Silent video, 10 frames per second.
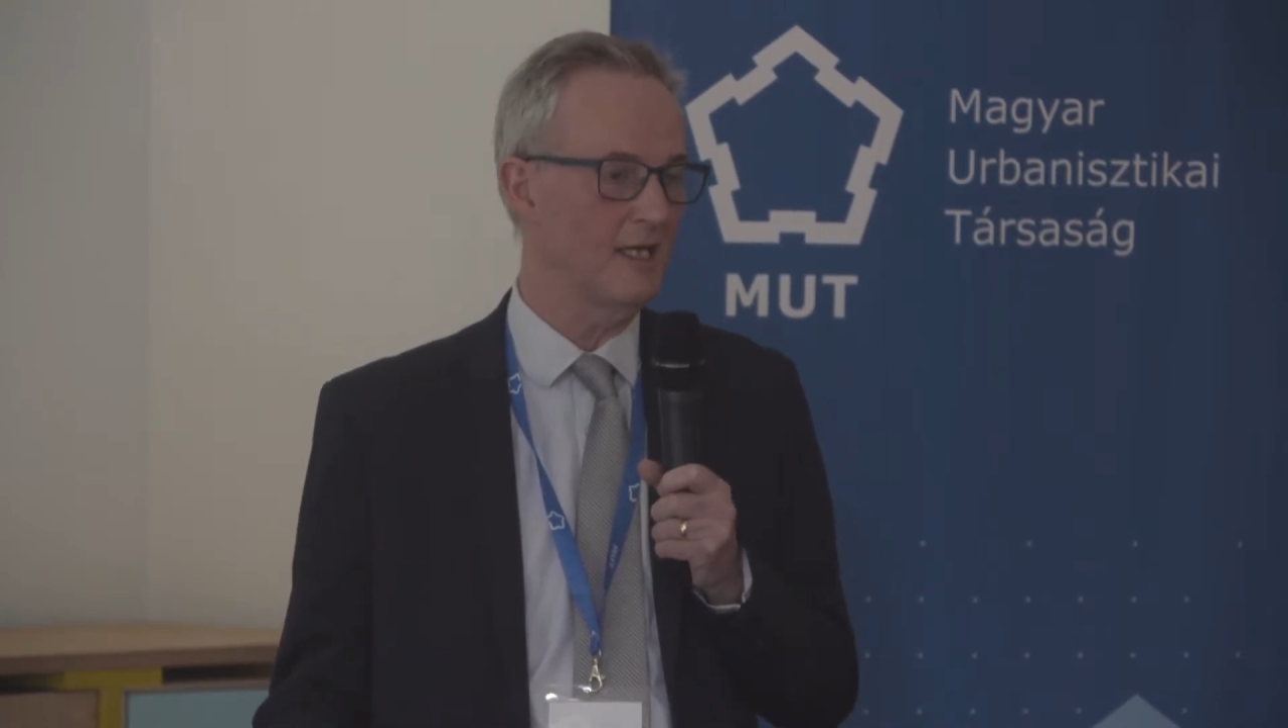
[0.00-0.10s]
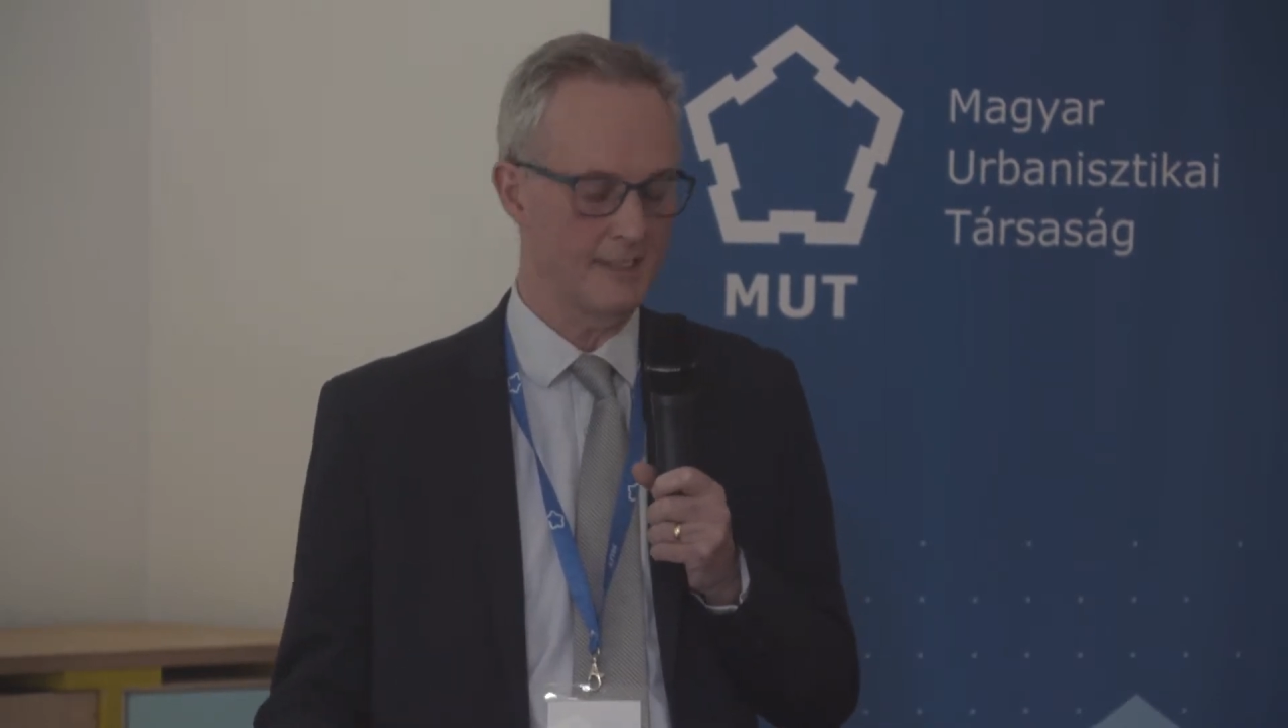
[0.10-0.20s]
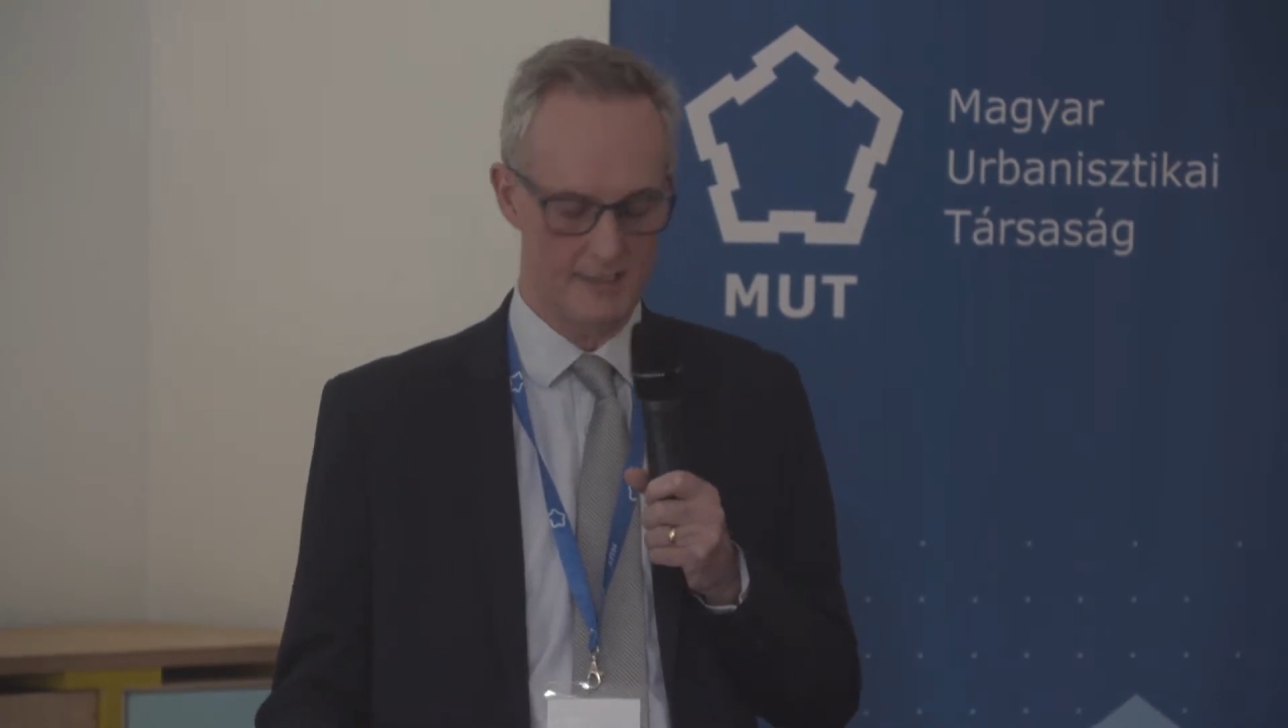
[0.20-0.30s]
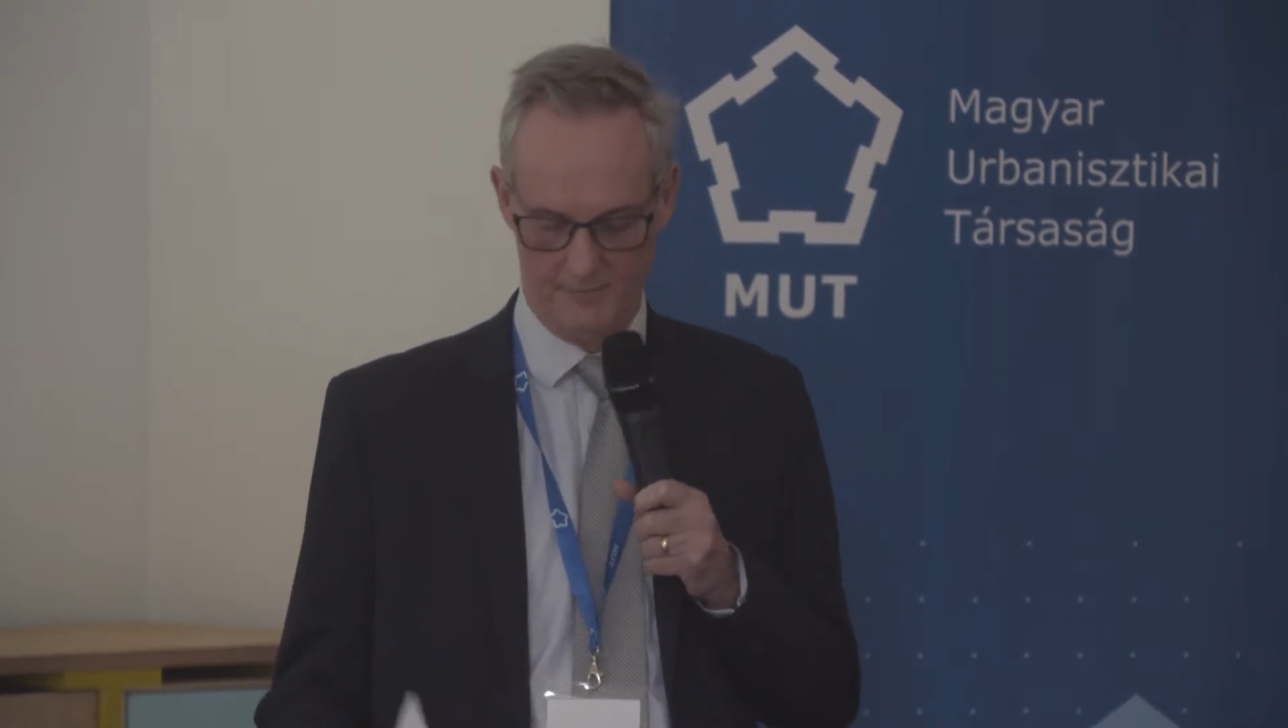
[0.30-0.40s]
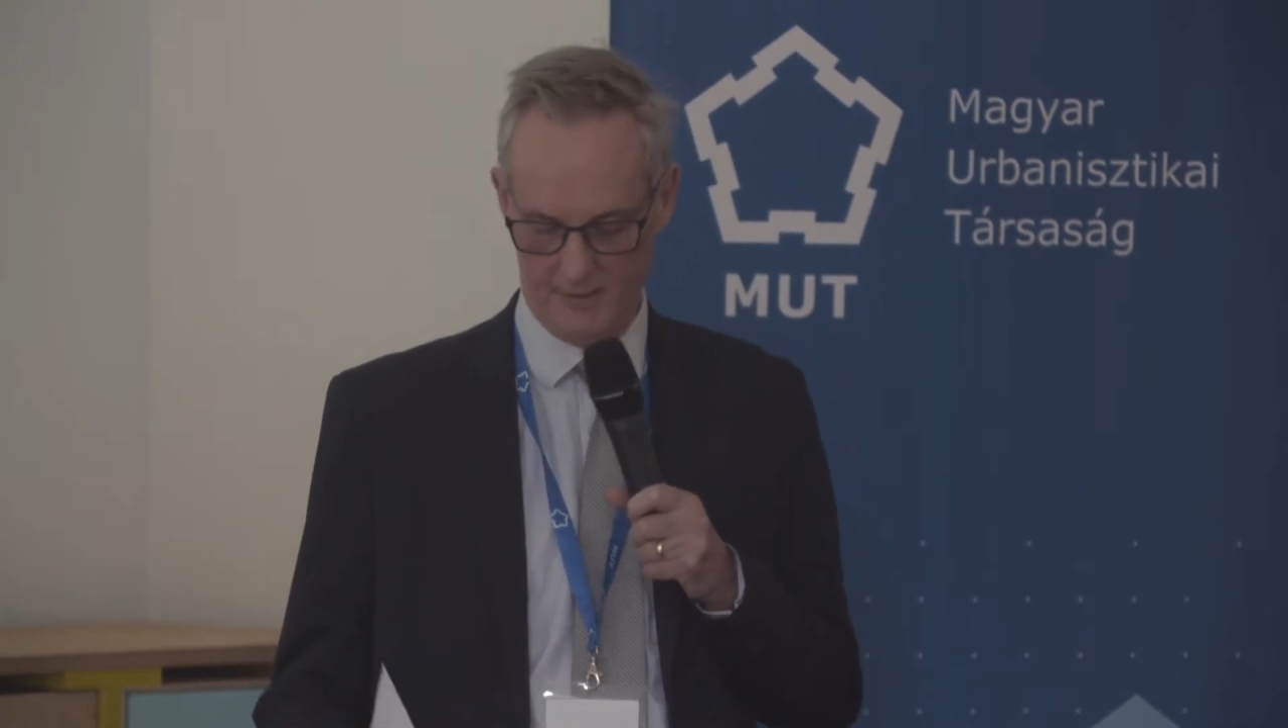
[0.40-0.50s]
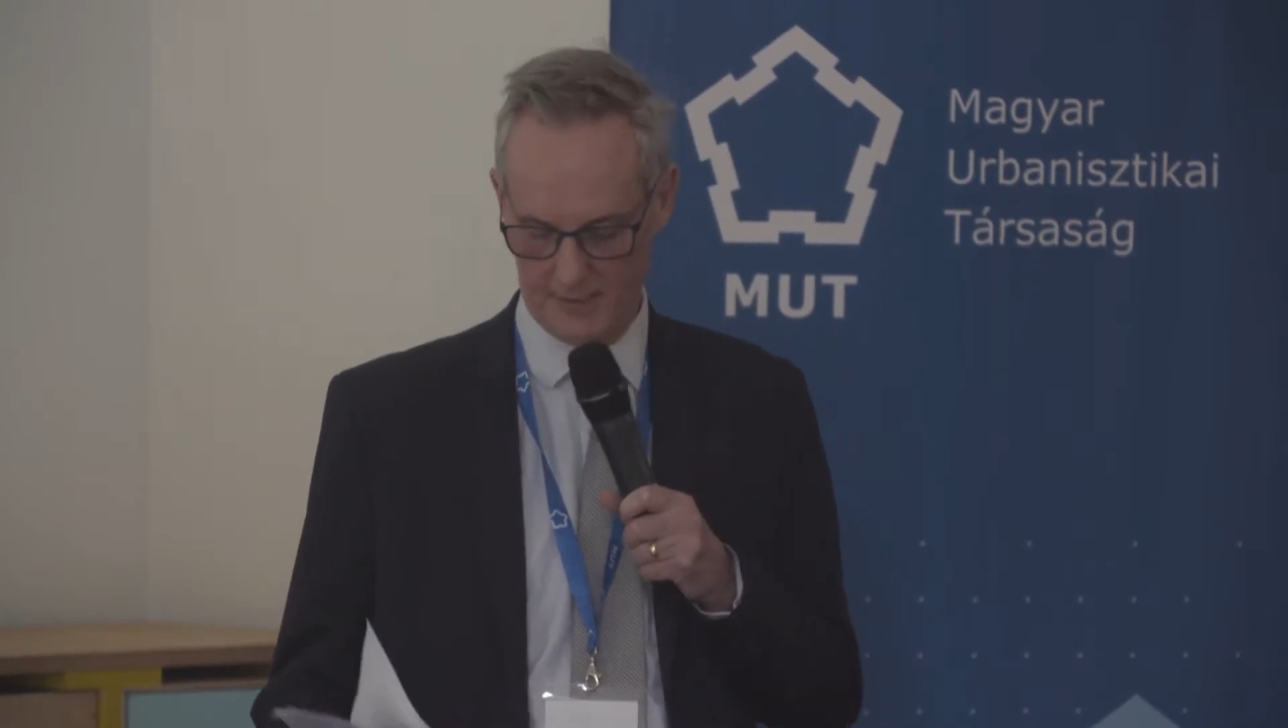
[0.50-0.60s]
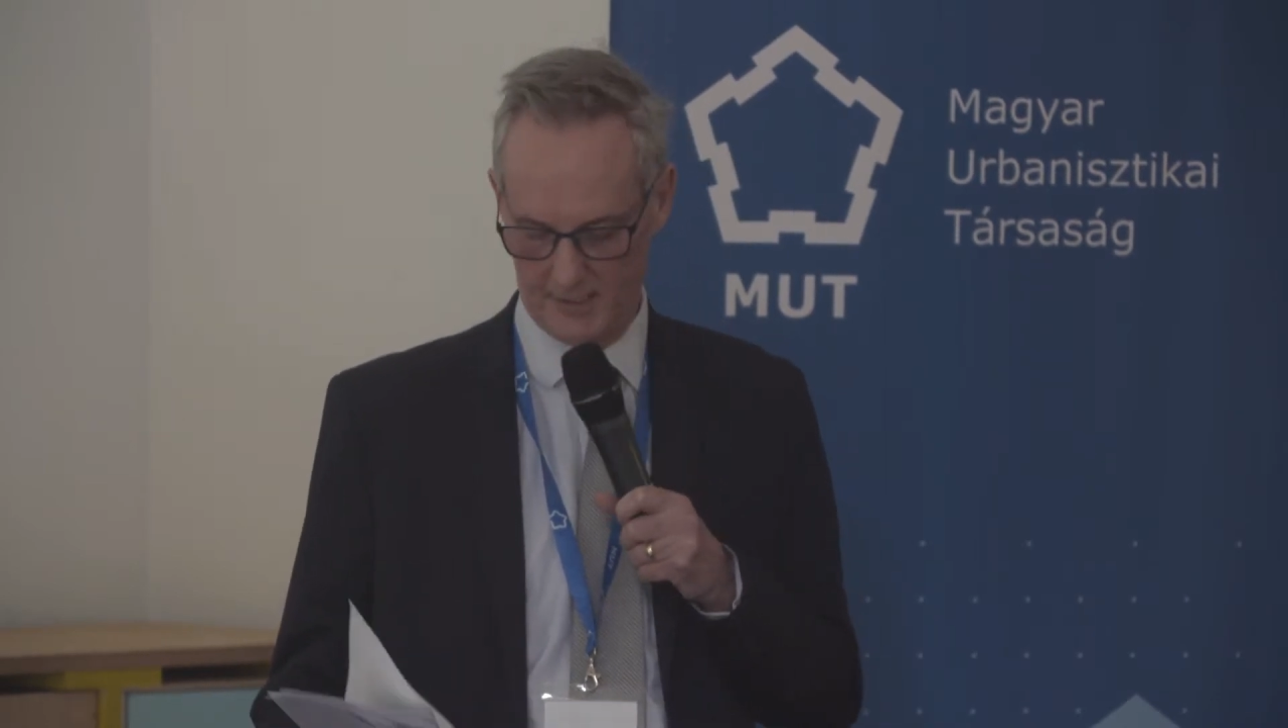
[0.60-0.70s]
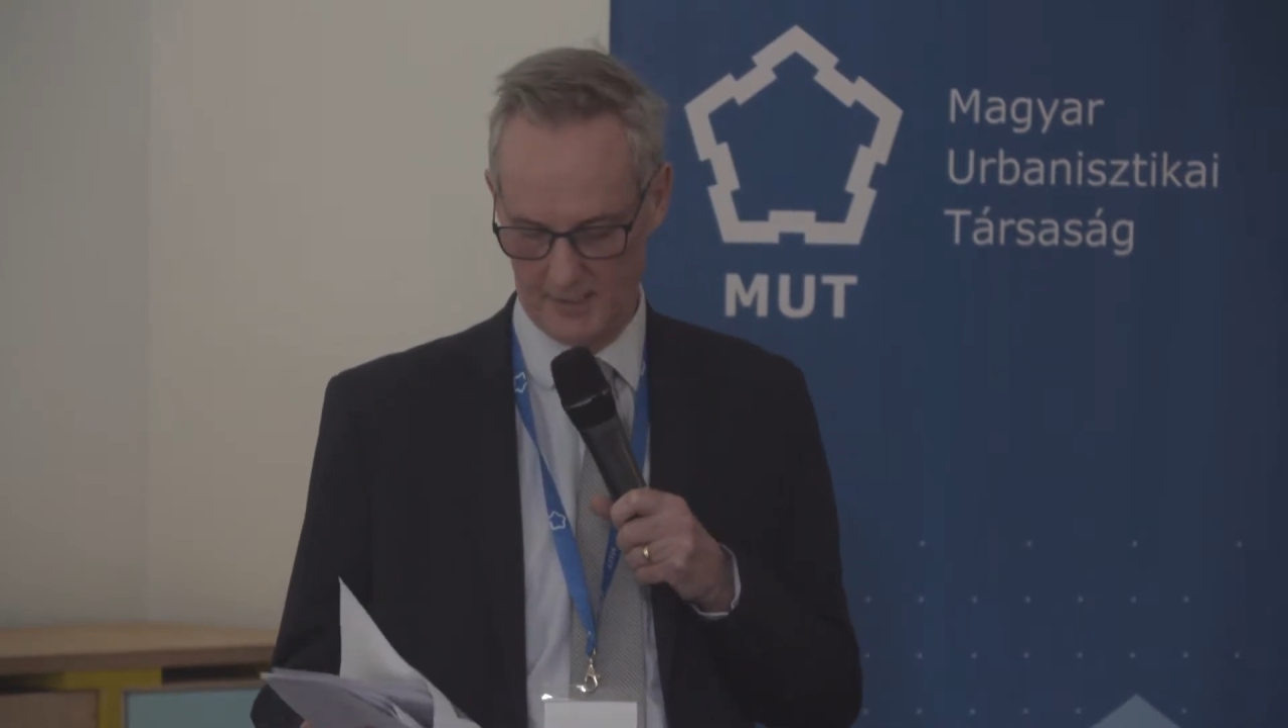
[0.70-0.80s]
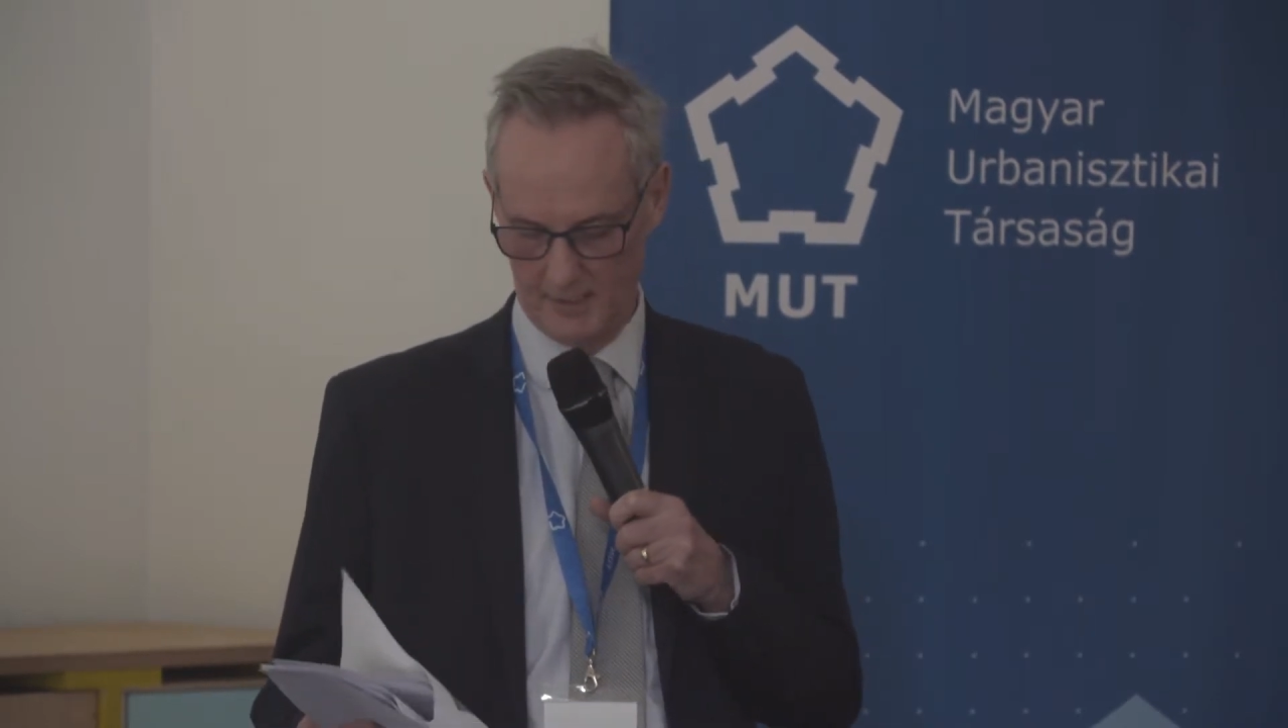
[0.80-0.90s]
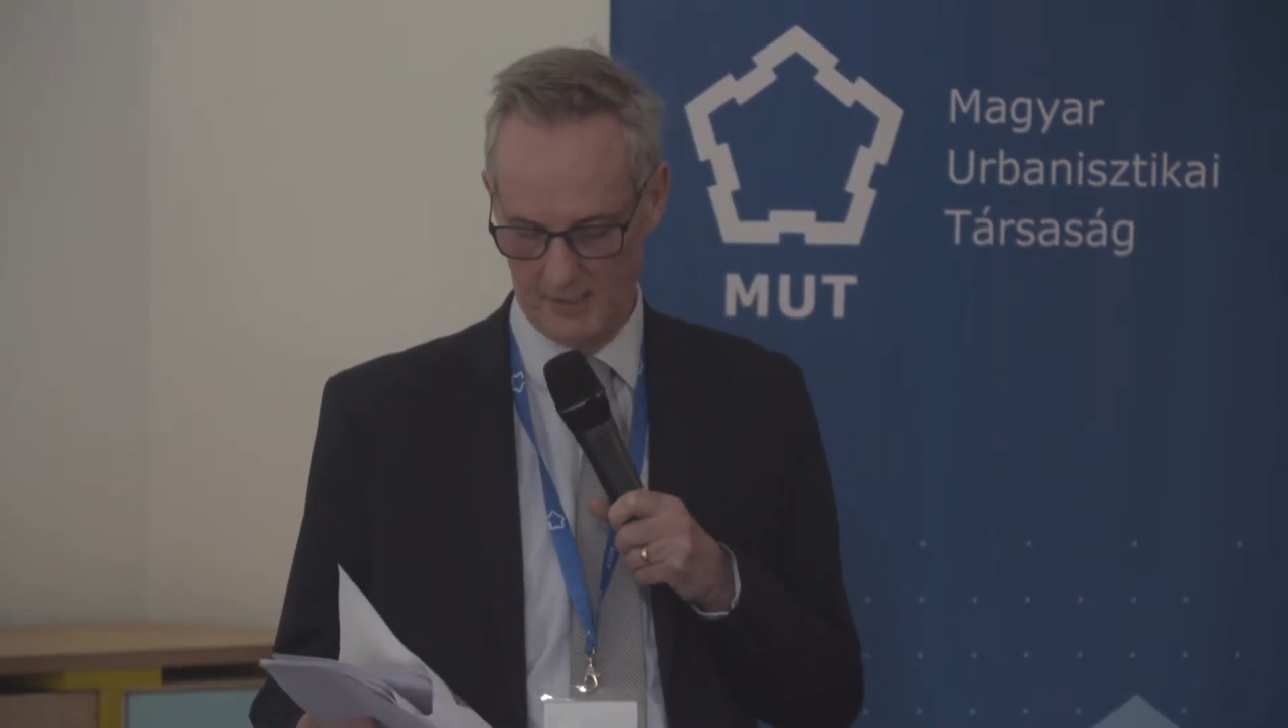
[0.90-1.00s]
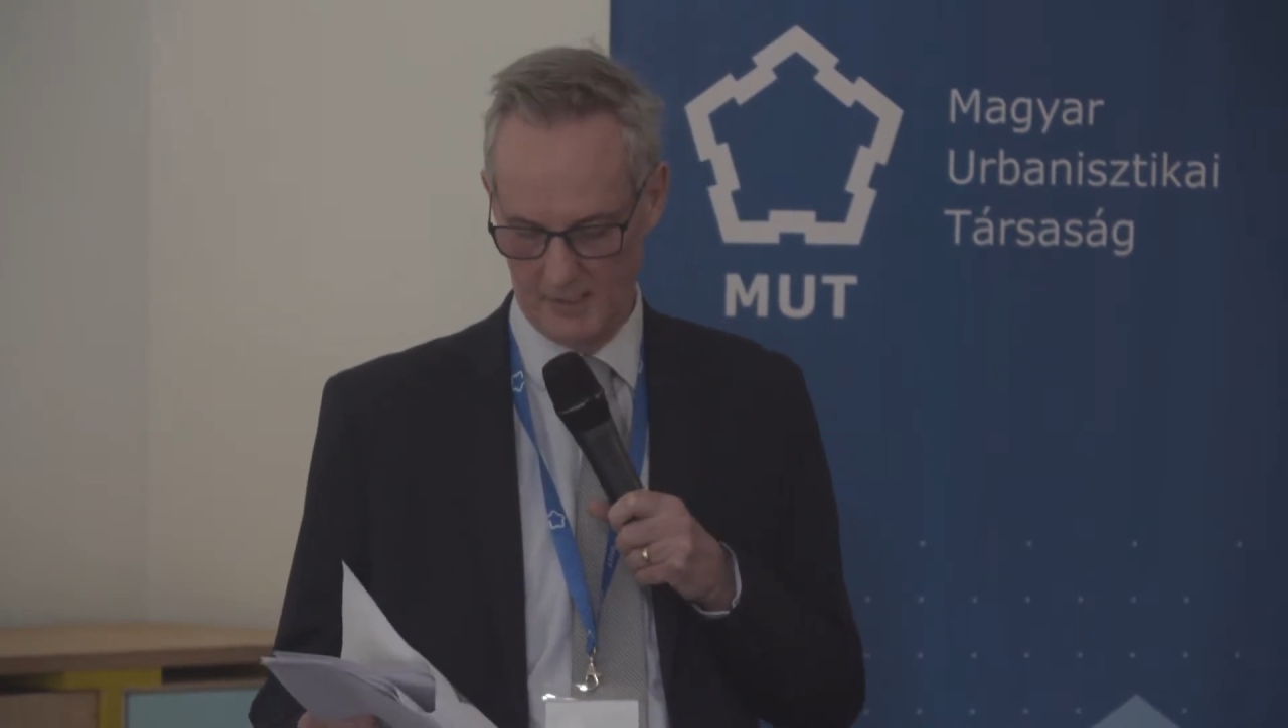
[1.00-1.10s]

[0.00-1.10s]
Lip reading: activity.